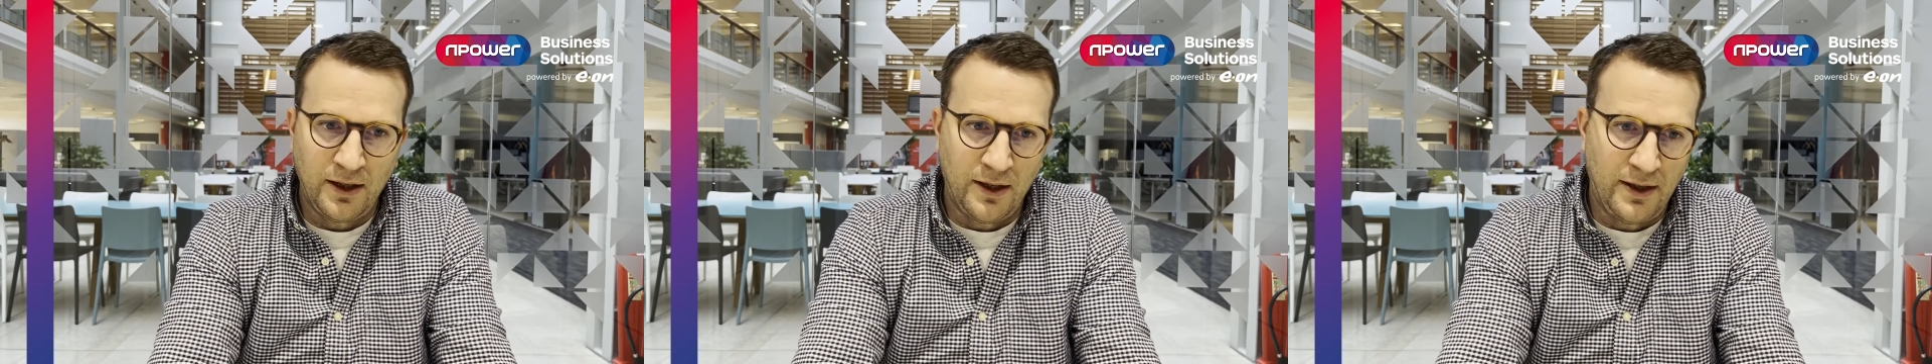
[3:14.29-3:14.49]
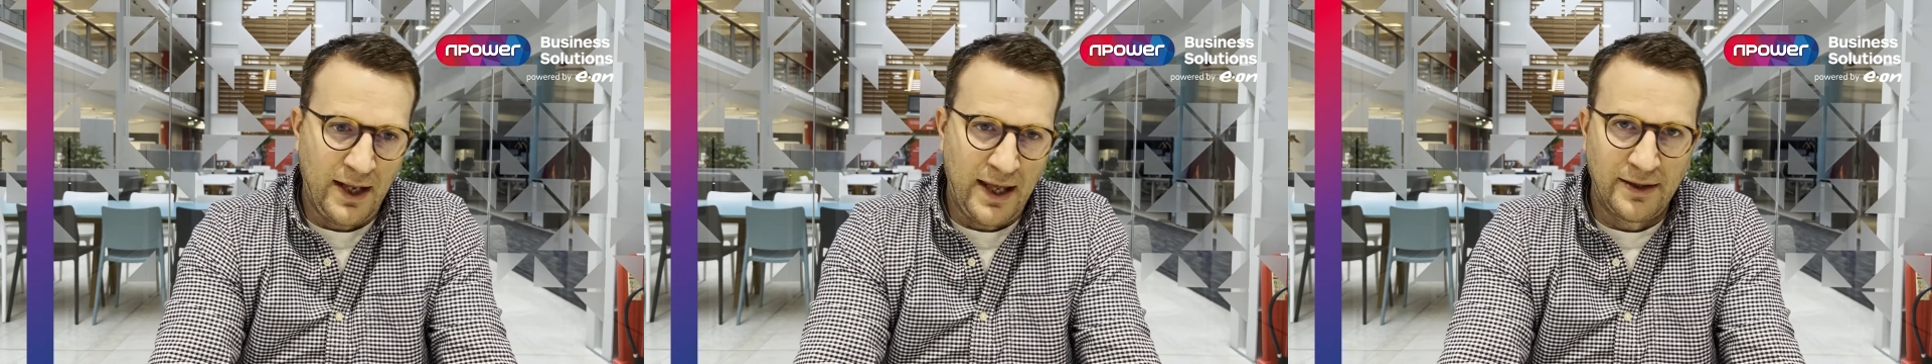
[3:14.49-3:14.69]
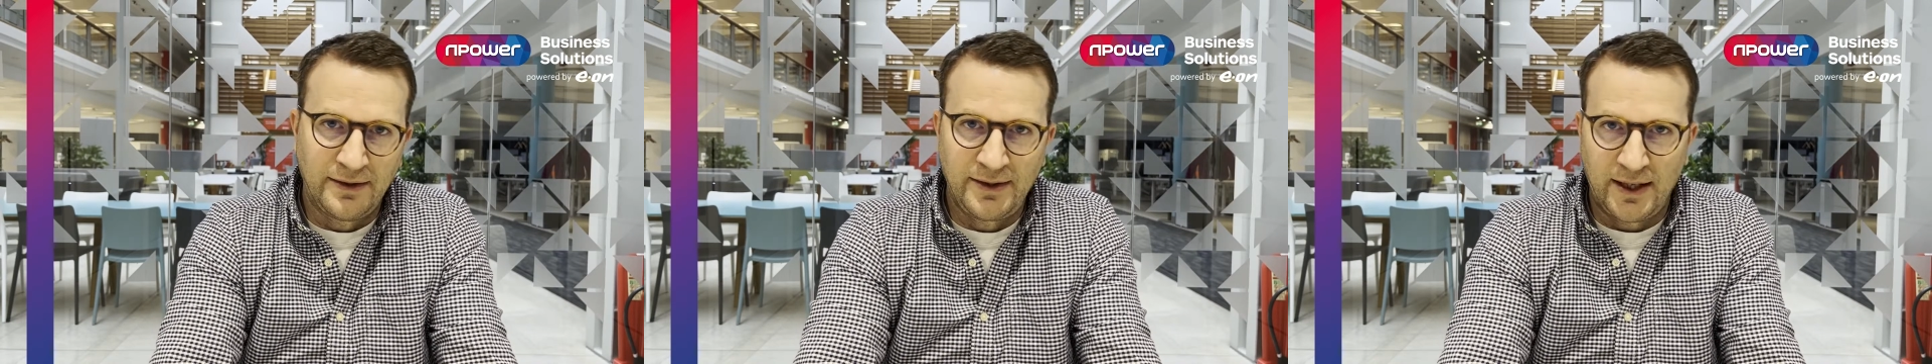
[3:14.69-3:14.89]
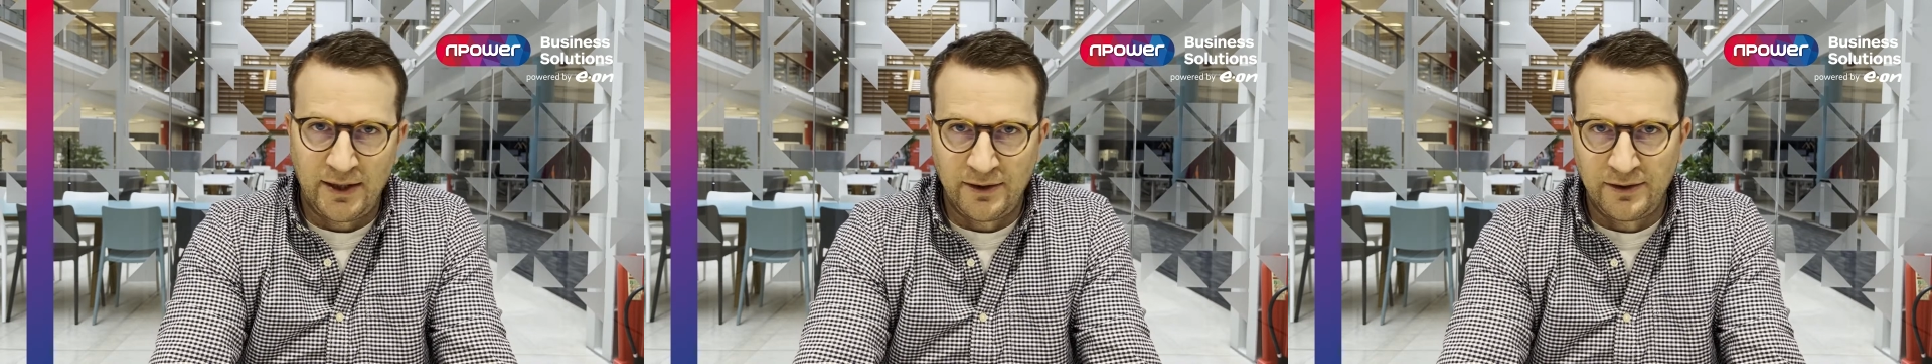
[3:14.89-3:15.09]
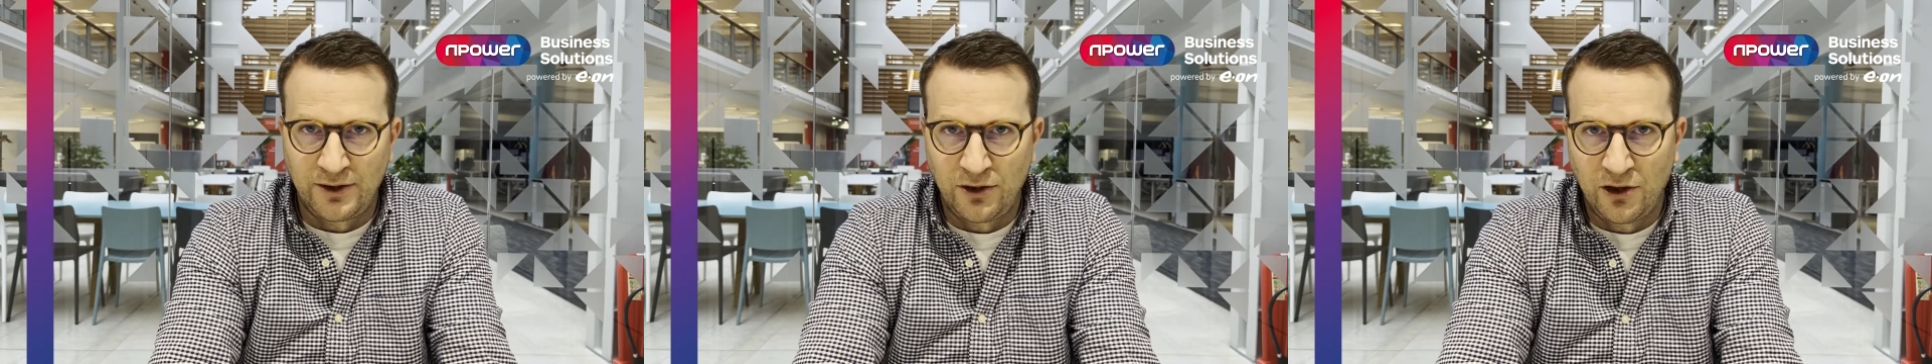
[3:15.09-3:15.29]
and hence that
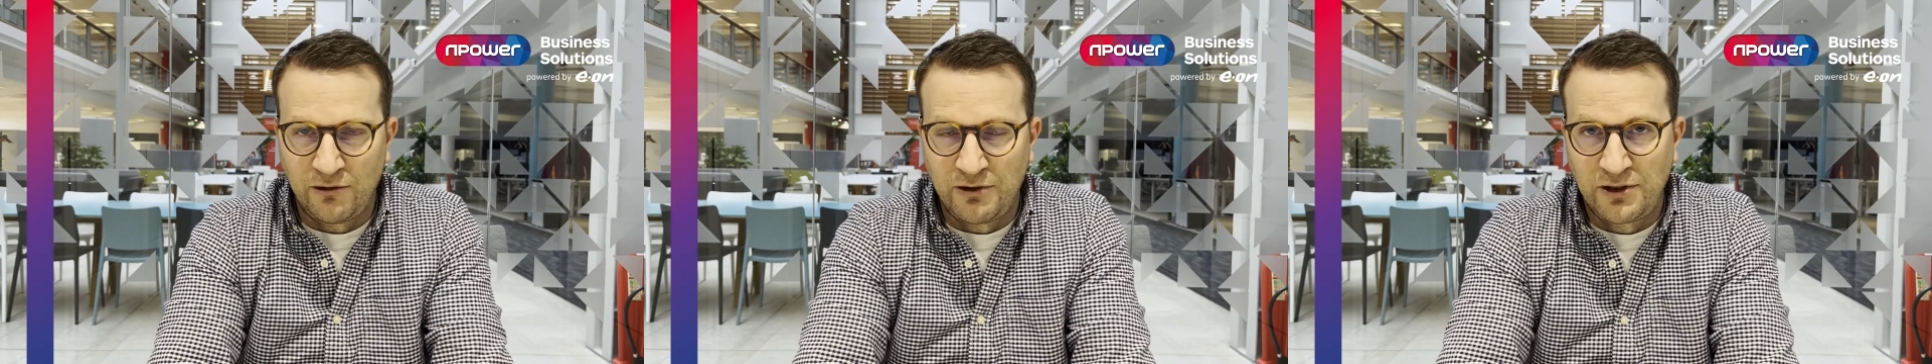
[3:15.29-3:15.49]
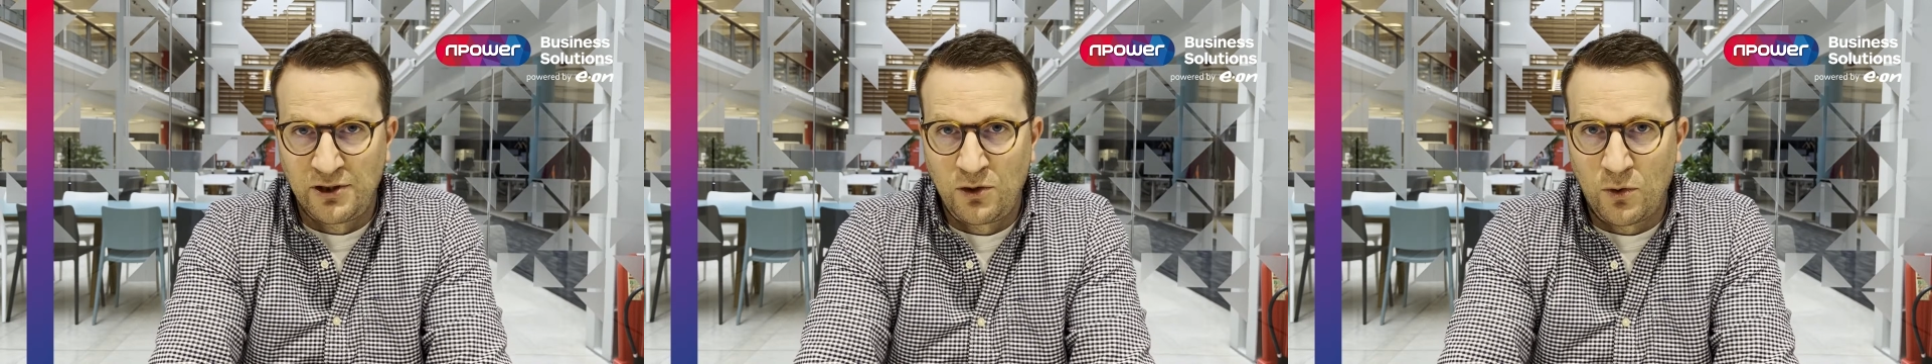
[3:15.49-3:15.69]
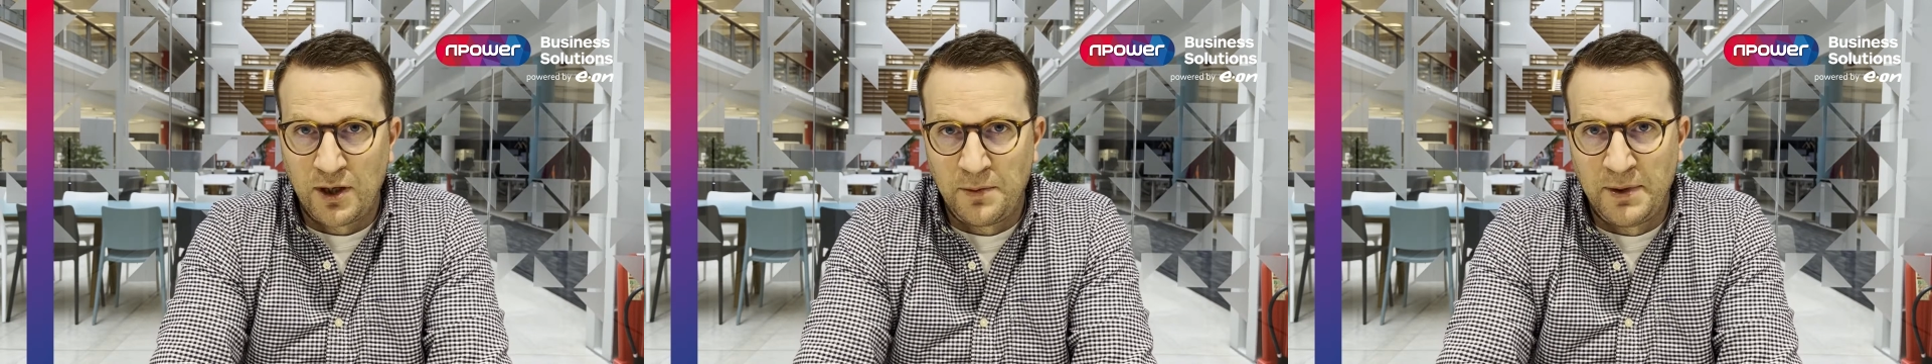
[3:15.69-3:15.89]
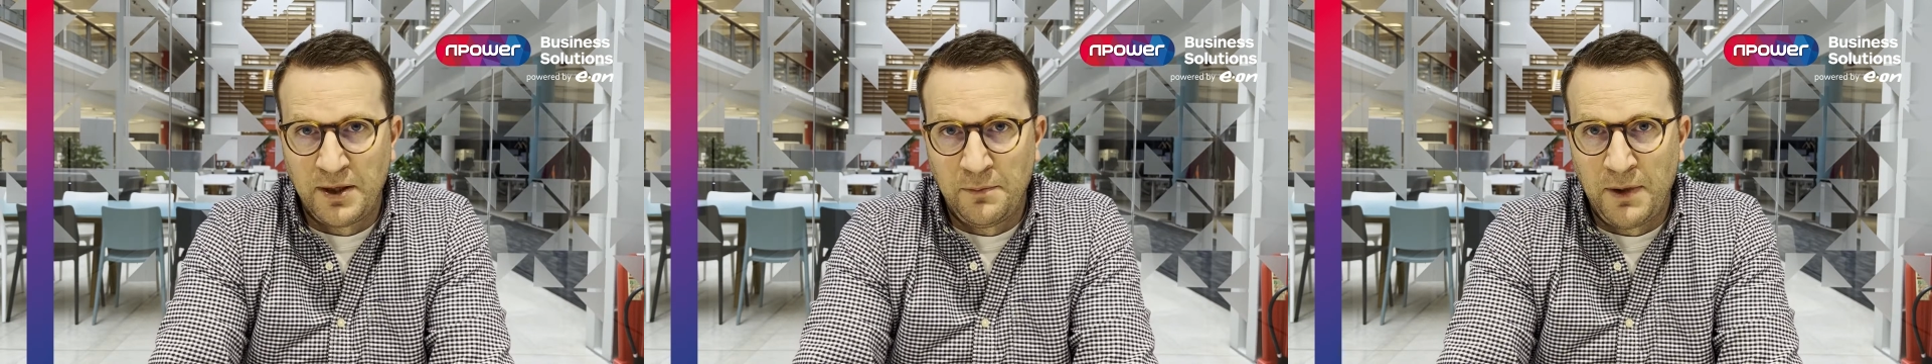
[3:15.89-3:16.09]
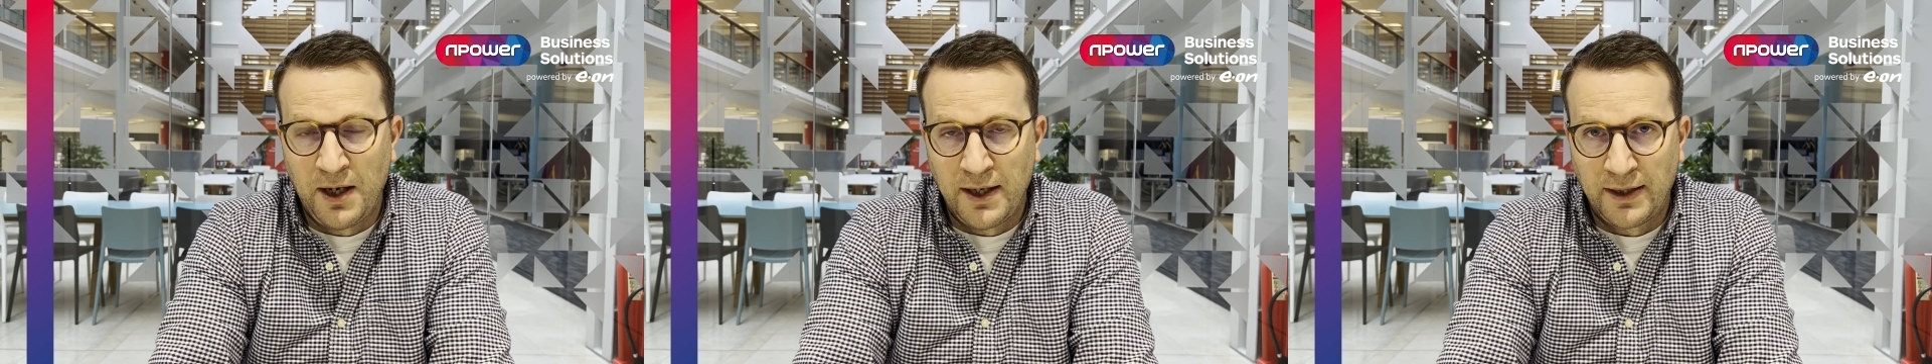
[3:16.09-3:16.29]
has encouraged quite a bit of
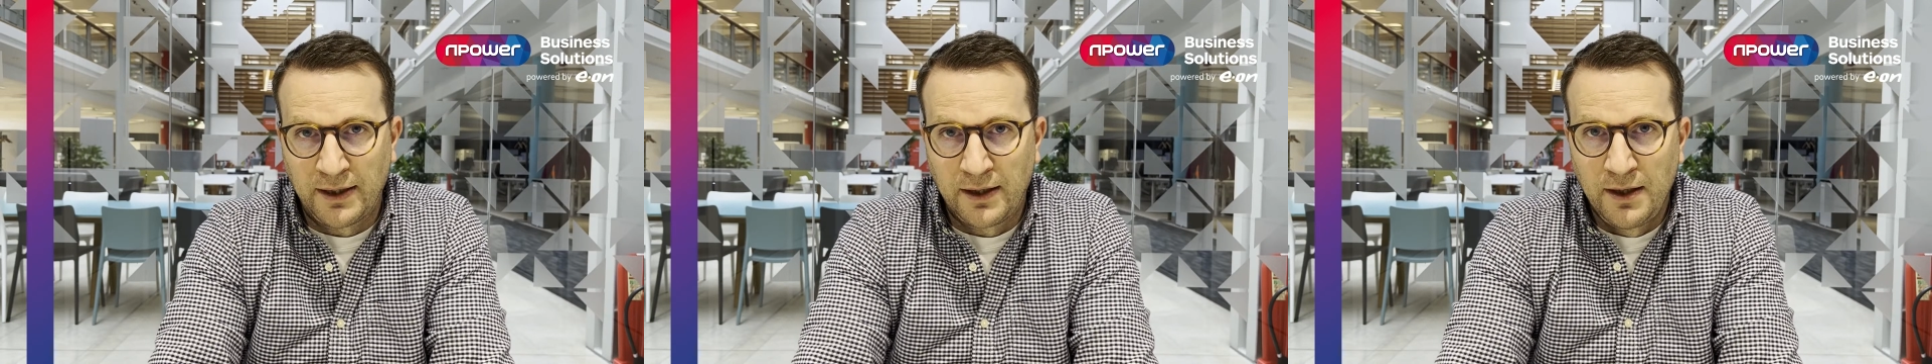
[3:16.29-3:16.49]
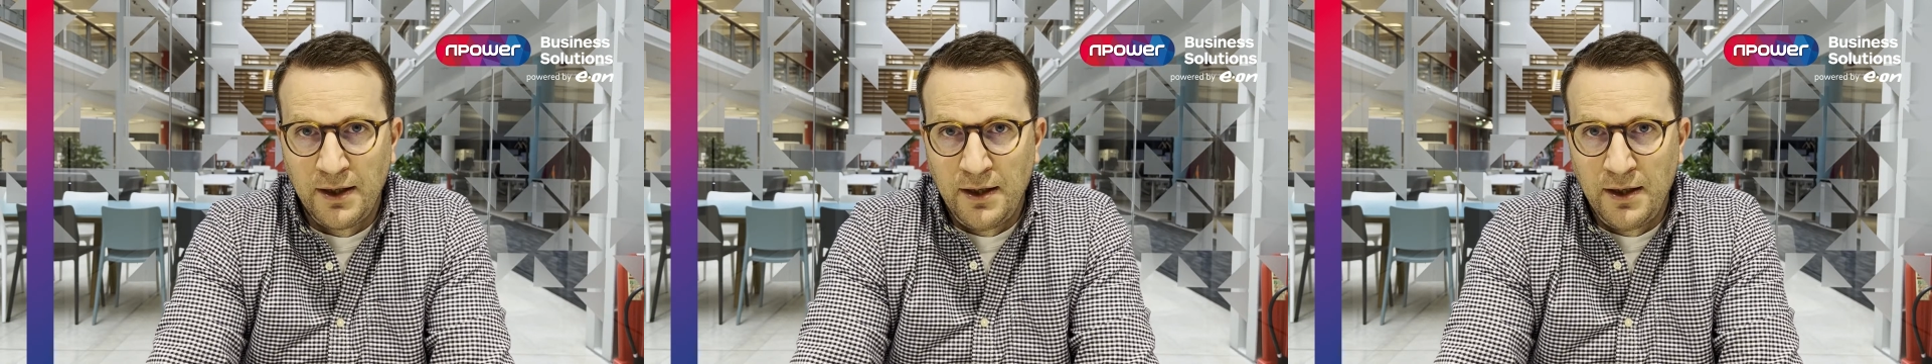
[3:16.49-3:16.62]
buying